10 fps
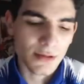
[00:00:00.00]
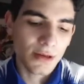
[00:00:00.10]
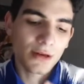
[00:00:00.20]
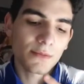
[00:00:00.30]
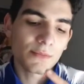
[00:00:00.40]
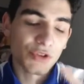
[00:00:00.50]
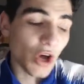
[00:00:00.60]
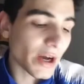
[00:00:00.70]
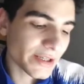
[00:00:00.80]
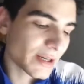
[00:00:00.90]

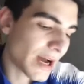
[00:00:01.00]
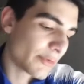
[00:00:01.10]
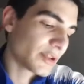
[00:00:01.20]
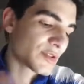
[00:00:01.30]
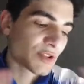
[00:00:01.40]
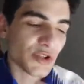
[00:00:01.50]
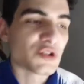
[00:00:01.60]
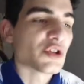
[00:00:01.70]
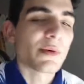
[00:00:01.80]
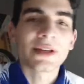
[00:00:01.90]
diet, how he doesn't
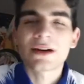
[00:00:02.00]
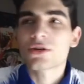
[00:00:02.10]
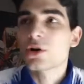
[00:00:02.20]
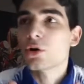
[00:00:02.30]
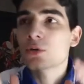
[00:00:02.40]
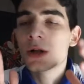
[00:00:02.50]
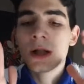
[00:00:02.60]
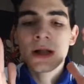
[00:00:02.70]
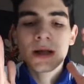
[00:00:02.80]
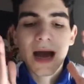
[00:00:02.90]
consume any alcohol.
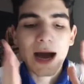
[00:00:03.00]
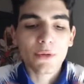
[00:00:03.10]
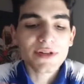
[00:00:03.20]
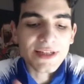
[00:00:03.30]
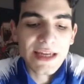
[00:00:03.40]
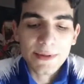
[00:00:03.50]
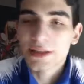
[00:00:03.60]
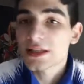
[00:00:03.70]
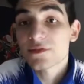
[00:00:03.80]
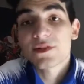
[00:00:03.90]
How he's keeping
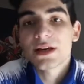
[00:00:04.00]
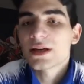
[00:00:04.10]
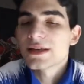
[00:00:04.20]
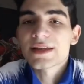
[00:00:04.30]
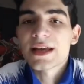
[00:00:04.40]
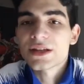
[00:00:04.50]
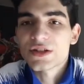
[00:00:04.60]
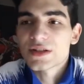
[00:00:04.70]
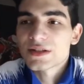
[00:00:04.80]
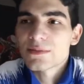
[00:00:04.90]
this fit at his age
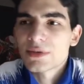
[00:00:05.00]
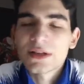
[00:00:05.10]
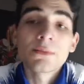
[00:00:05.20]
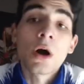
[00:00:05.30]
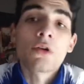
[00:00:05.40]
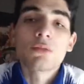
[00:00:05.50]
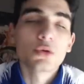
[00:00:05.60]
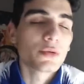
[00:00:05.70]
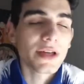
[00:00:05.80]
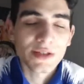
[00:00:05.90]
is simply
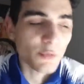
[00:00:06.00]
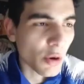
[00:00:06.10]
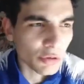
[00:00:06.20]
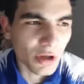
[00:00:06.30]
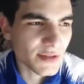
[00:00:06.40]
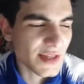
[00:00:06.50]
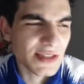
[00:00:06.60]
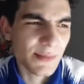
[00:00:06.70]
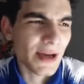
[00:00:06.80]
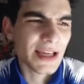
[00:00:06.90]
admirable. He's a world-class
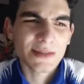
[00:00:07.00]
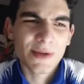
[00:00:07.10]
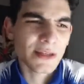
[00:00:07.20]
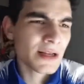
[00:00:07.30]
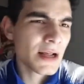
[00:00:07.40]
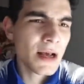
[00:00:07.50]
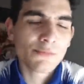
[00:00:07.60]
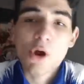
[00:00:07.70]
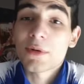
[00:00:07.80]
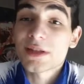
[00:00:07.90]
centre-back. He's been
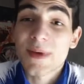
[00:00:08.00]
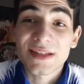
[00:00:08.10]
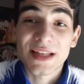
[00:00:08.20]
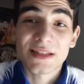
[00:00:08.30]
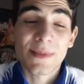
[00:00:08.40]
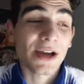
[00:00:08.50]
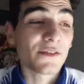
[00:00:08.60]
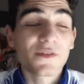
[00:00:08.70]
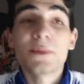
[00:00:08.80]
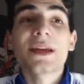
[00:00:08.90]
Premier League's best centre-back,
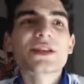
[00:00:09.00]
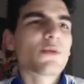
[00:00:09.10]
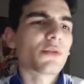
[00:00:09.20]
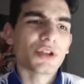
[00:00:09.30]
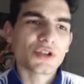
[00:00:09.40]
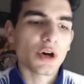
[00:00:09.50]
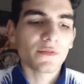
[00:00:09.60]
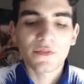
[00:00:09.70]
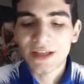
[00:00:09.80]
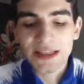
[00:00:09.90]
and for me, it's well-deserved.
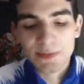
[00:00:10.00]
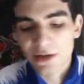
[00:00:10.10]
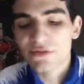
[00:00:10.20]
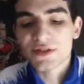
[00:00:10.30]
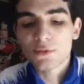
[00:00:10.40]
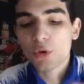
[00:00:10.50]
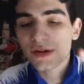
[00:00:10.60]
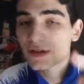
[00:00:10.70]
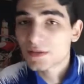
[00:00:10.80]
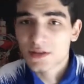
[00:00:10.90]
For the experience of what
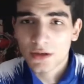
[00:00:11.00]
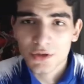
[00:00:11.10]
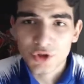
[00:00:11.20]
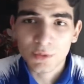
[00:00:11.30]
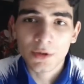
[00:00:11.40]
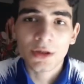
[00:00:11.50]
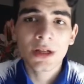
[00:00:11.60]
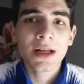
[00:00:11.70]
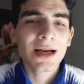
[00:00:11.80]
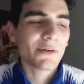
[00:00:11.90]
he's done to Kurt Zouma,
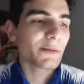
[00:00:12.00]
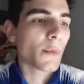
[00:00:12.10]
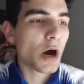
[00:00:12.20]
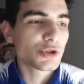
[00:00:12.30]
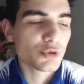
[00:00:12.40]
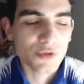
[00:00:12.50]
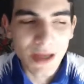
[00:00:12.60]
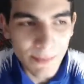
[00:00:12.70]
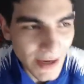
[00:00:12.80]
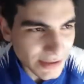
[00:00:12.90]
how he marshals
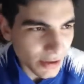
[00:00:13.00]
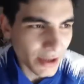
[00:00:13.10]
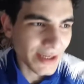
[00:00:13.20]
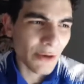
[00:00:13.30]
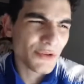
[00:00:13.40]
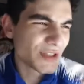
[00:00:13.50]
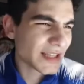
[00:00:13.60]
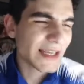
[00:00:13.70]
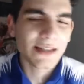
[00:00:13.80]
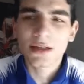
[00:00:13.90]
that back line, how he's a
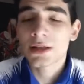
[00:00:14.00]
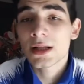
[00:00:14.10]
leader,